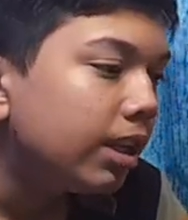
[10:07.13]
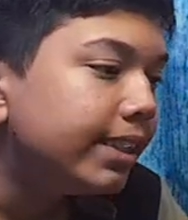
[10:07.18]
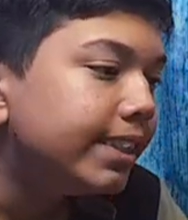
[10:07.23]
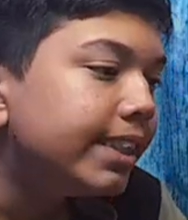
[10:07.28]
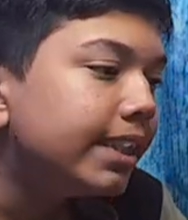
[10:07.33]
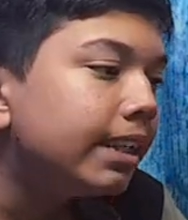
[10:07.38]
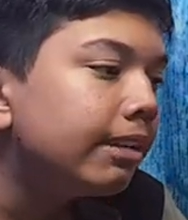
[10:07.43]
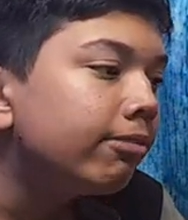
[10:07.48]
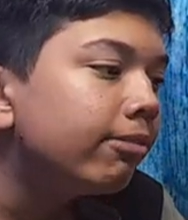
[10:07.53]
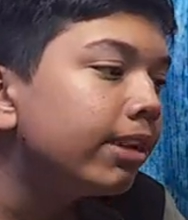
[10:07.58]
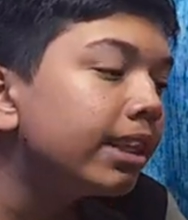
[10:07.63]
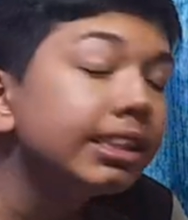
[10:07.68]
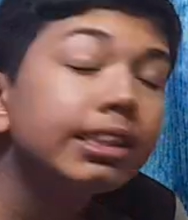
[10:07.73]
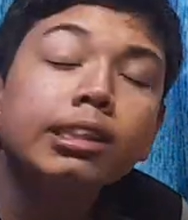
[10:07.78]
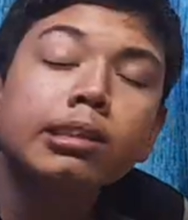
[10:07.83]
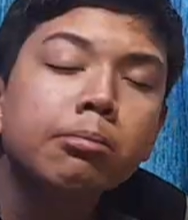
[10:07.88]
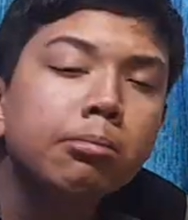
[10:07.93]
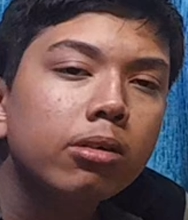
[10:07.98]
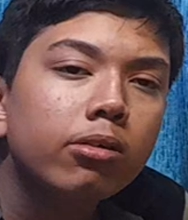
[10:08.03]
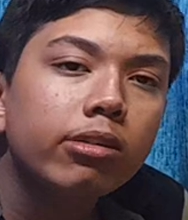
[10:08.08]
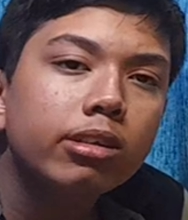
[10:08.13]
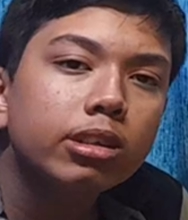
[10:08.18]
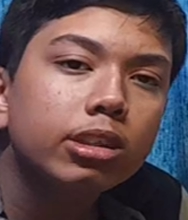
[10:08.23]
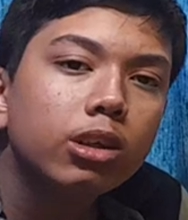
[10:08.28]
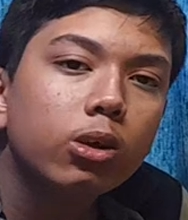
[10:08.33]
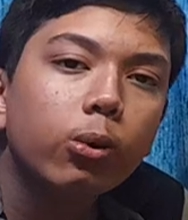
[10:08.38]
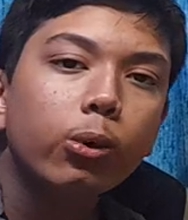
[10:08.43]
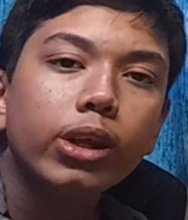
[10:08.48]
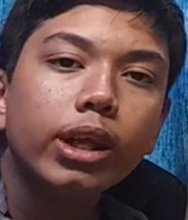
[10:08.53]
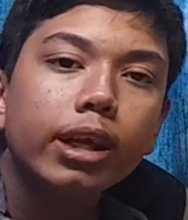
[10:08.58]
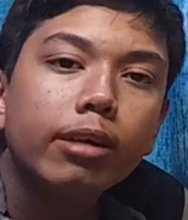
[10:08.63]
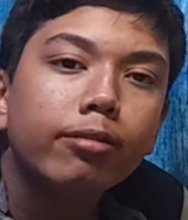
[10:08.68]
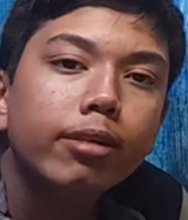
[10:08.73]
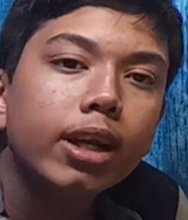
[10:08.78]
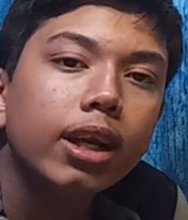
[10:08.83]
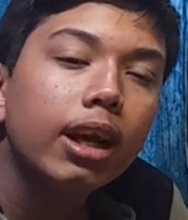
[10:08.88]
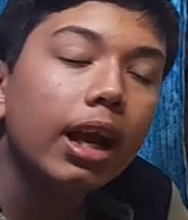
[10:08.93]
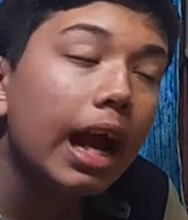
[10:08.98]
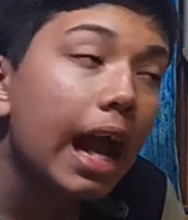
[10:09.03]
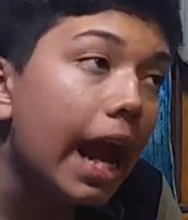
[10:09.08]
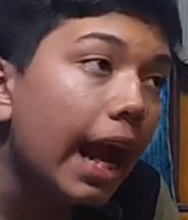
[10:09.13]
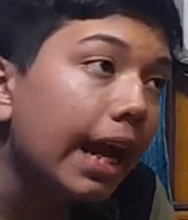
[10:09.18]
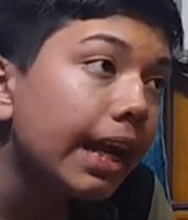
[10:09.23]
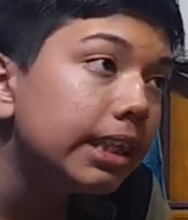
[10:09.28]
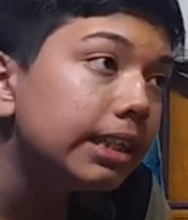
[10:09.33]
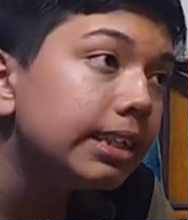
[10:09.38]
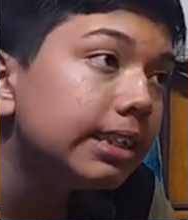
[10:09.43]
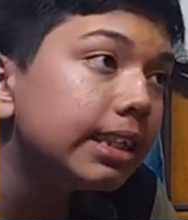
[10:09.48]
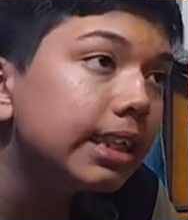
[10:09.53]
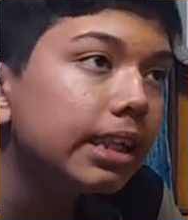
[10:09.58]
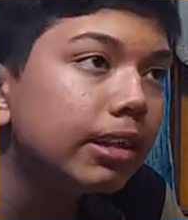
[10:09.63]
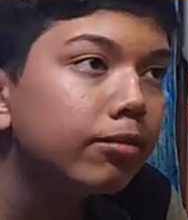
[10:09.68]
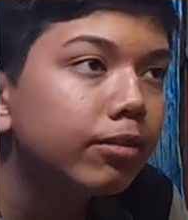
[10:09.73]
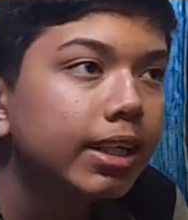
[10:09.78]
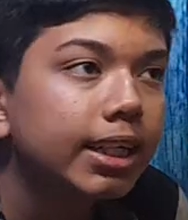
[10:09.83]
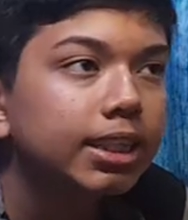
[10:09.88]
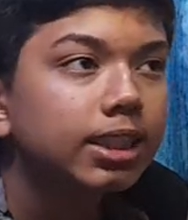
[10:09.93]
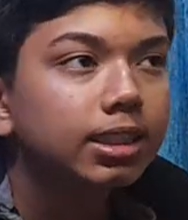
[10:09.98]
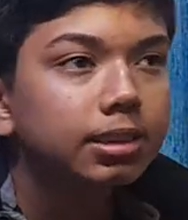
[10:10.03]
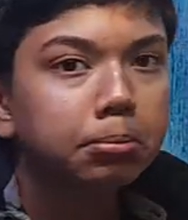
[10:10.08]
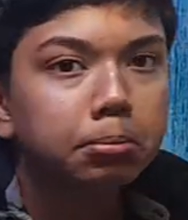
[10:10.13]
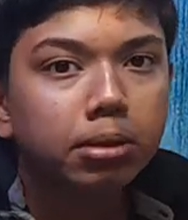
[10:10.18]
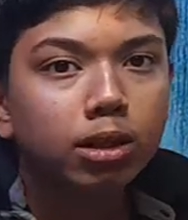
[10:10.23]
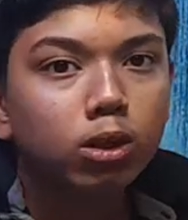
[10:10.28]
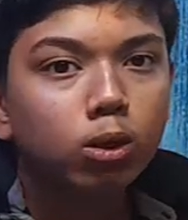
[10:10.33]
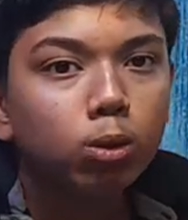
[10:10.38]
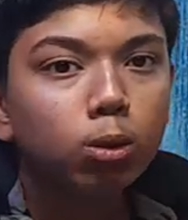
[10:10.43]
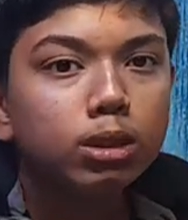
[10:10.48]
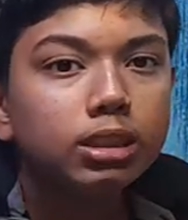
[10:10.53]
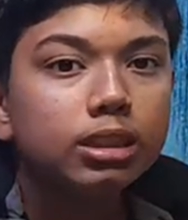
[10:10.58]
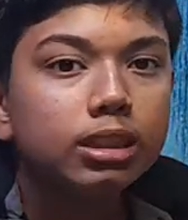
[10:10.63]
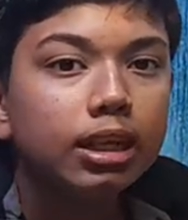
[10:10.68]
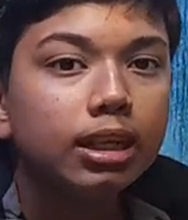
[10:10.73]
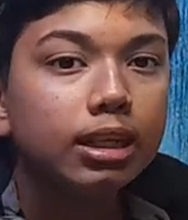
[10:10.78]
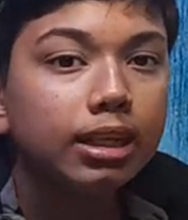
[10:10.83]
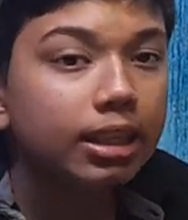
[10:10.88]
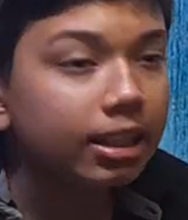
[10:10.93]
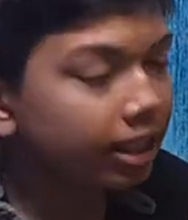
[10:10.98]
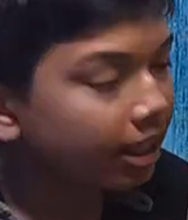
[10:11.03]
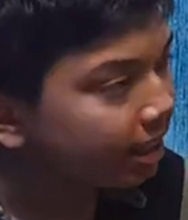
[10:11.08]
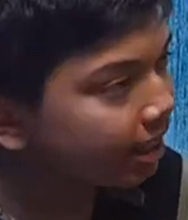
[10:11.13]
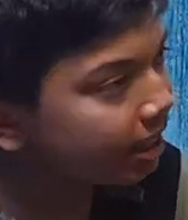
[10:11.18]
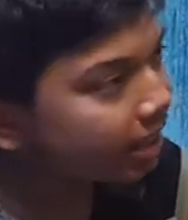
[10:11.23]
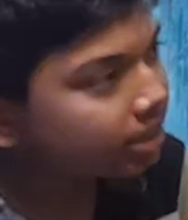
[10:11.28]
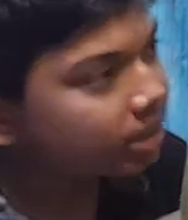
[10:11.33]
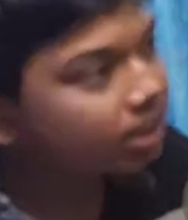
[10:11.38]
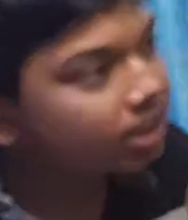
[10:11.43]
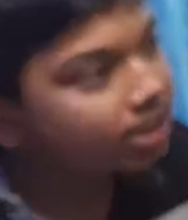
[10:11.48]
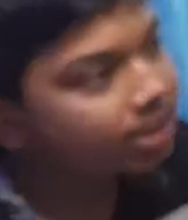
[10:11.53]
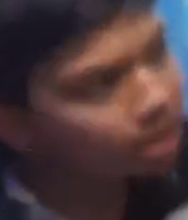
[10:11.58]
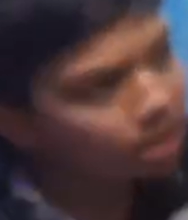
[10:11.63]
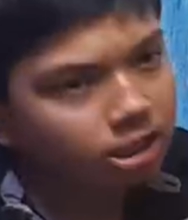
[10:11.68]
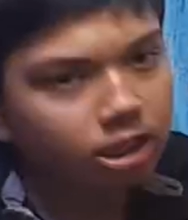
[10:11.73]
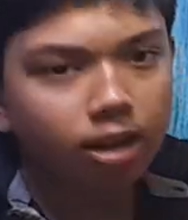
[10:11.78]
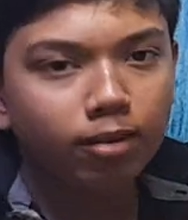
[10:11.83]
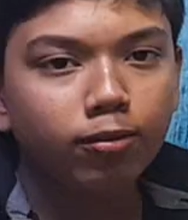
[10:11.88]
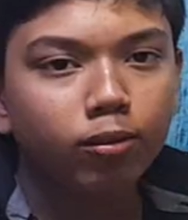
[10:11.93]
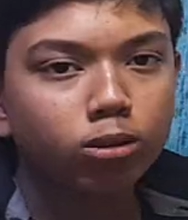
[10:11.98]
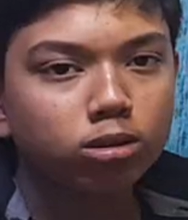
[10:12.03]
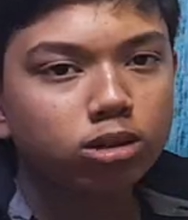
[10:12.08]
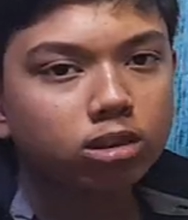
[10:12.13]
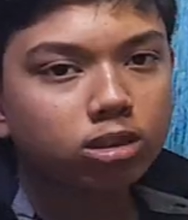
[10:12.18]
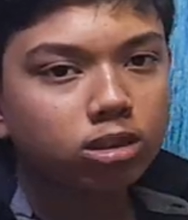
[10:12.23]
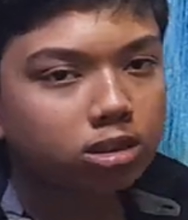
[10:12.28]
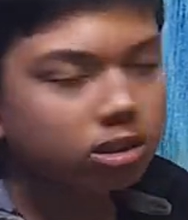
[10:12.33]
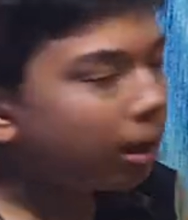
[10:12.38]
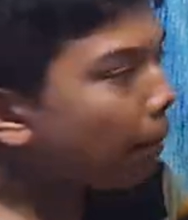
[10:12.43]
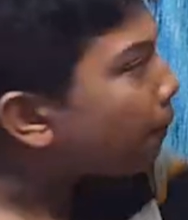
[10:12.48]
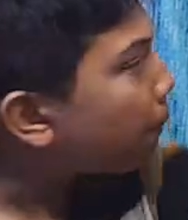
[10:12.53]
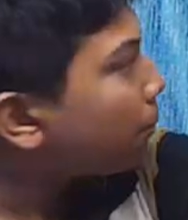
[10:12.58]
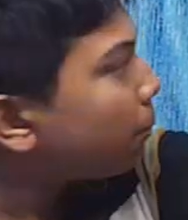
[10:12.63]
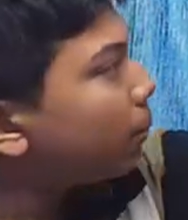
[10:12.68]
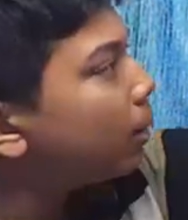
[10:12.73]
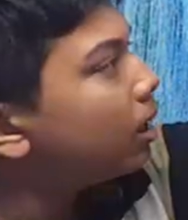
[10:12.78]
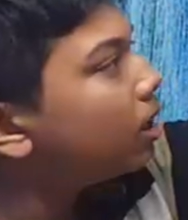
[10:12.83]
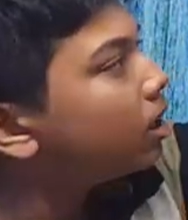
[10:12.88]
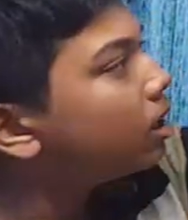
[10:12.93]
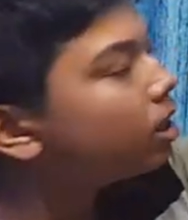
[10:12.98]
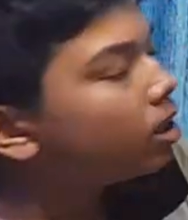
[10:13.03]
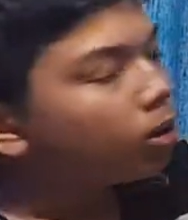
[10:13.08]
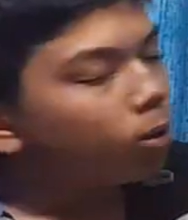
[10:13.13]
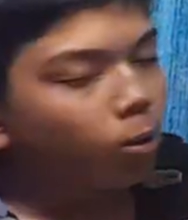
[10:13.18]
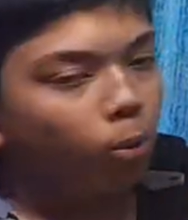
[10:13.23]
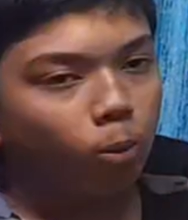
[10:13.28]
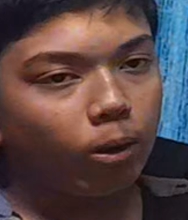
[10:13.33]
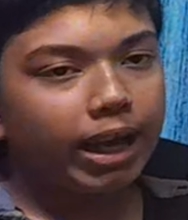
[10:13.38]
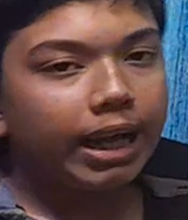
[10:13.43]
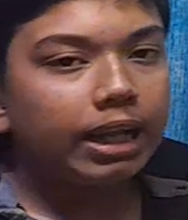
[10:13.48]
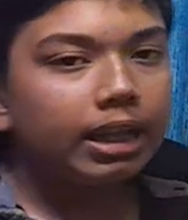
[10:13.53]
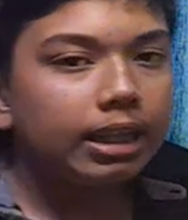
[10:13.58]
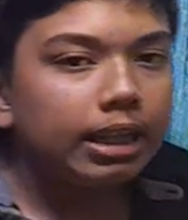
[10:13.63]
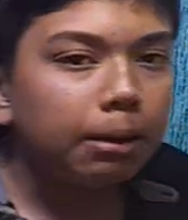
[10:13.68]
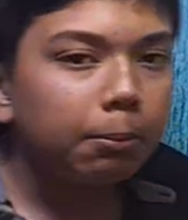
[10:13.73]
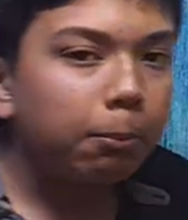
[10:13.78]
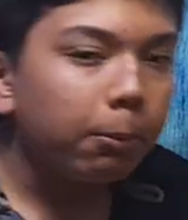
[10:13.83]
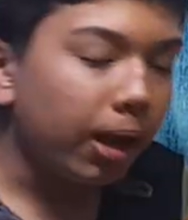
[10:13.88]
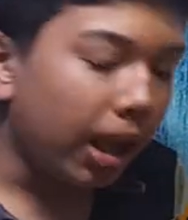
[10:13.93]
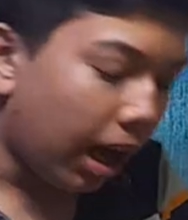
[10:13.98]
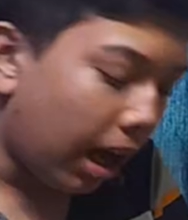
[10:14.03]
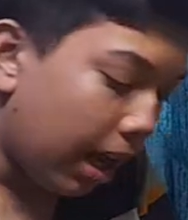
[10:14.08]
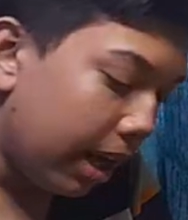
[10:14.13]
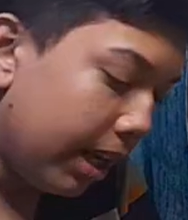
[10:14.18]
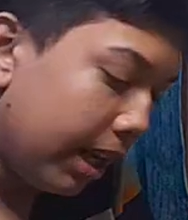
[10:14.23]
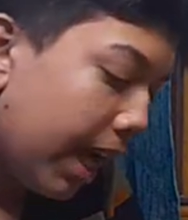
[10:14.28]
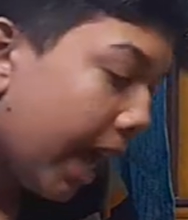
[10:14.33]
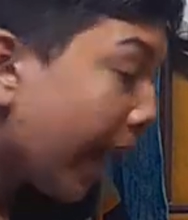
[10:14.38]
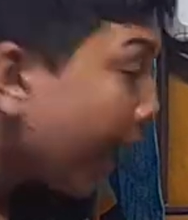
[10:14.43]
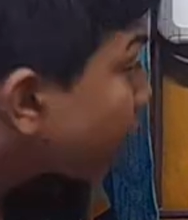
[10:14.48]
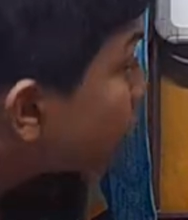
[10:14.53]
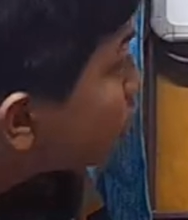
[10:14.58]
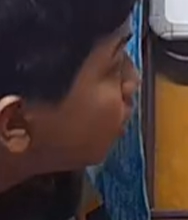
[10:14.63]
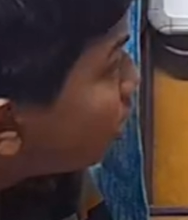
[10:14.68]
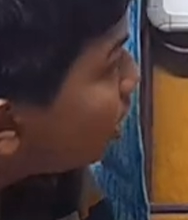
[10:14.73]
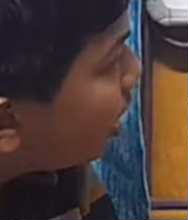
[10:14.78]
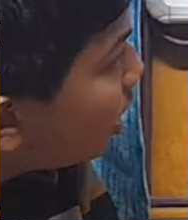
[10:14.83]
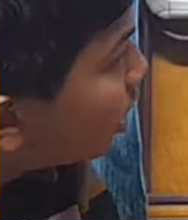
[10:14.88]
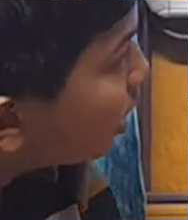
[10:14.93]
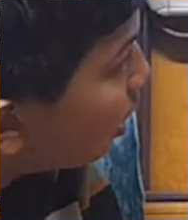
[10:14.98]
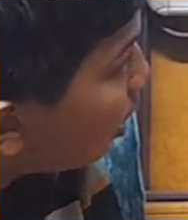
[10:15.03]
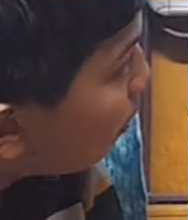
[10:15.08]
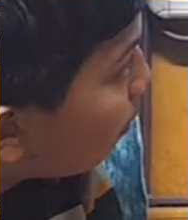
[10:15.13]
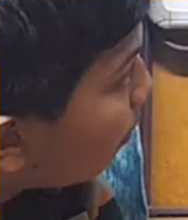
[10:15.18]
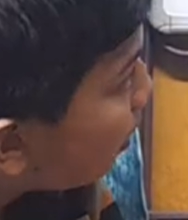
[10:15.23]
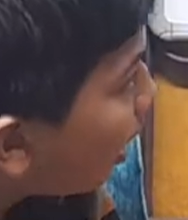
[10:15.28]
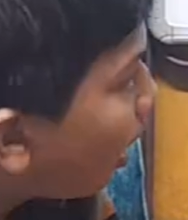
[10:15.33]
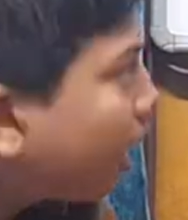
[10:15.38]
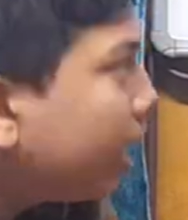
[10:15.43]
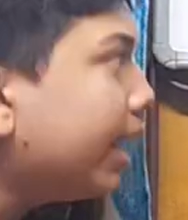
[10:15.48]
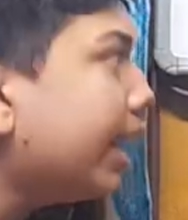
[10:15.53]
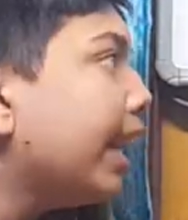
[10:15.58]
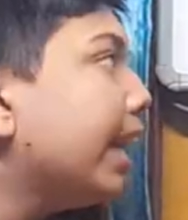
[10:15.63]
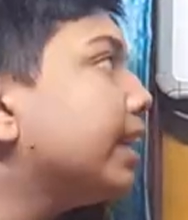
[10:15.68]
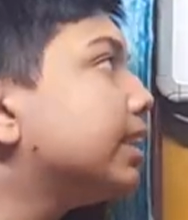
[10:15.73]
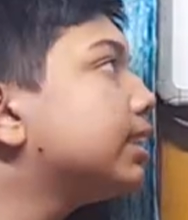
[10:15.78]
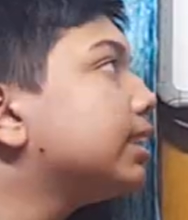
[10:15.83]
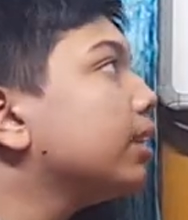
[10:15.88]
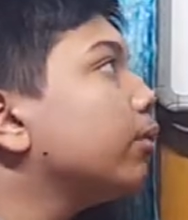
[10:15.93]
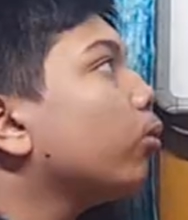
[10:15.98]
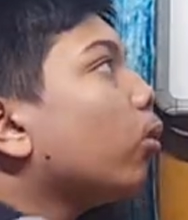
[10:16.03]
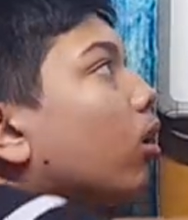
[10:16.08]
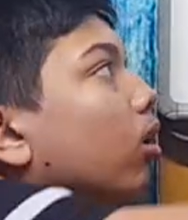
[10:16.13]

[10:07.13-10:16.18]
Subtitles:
Significance number one is the cooling effect, and the significance number two is that it creates a suction force. So when the plant takes in